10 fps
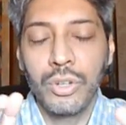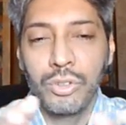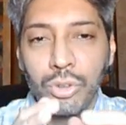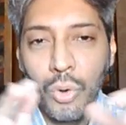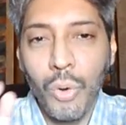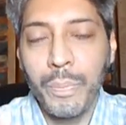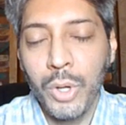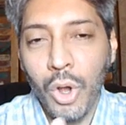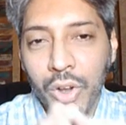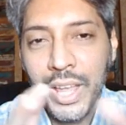scope,
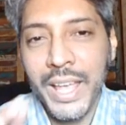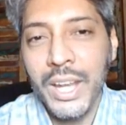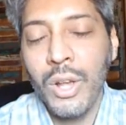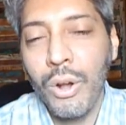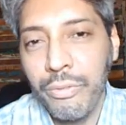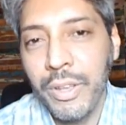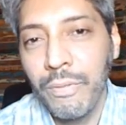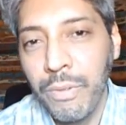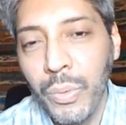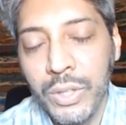your area of
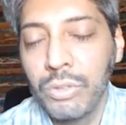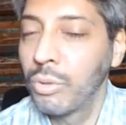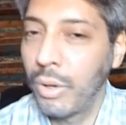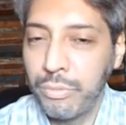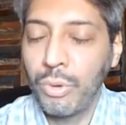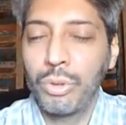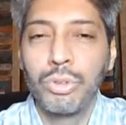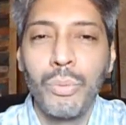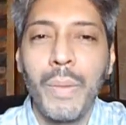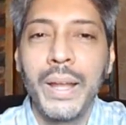influence. So of course
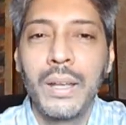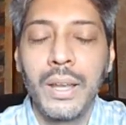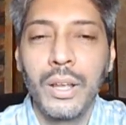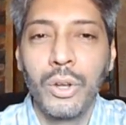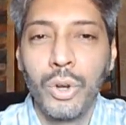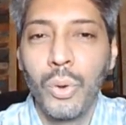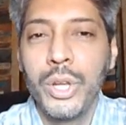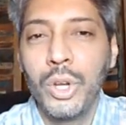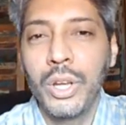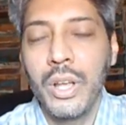you might grow in
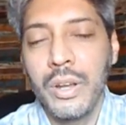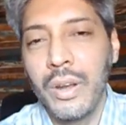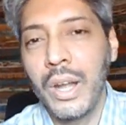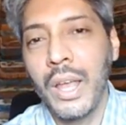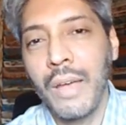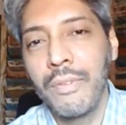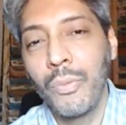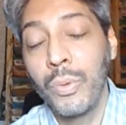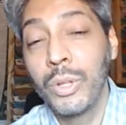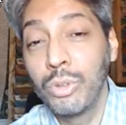your career and have
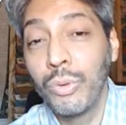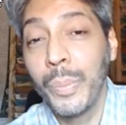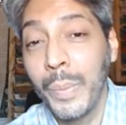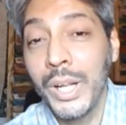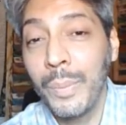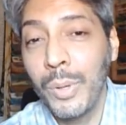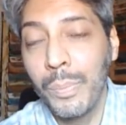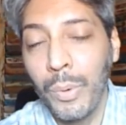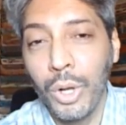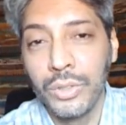influence over multiple
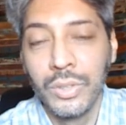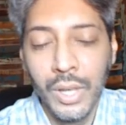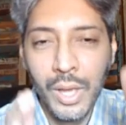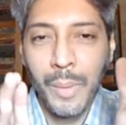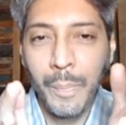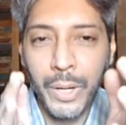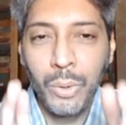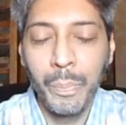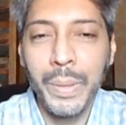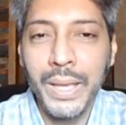pods, but
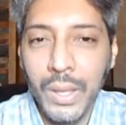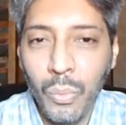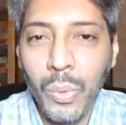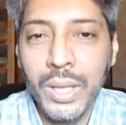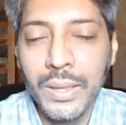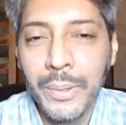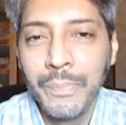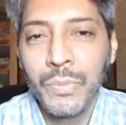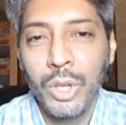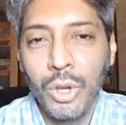to begin with,
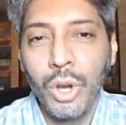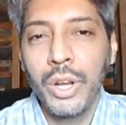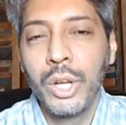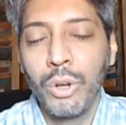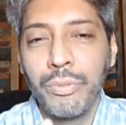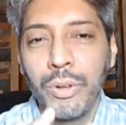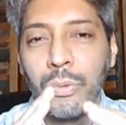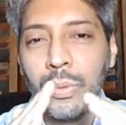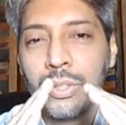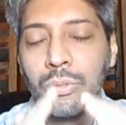your area of
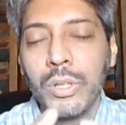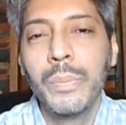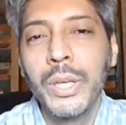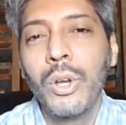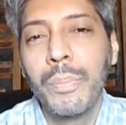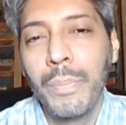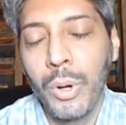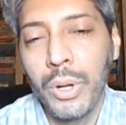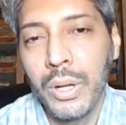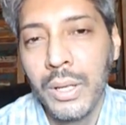influence will be your
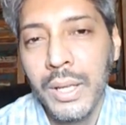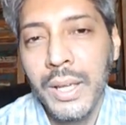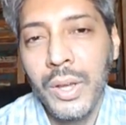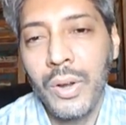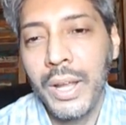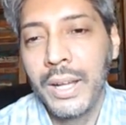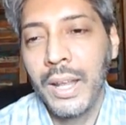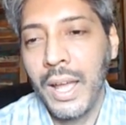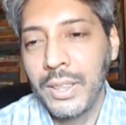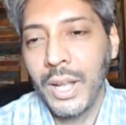pod, right?
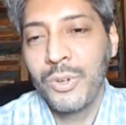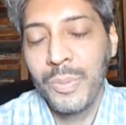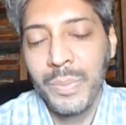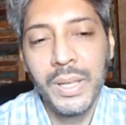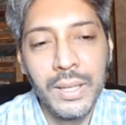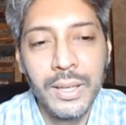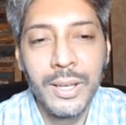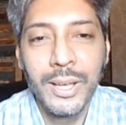And that should be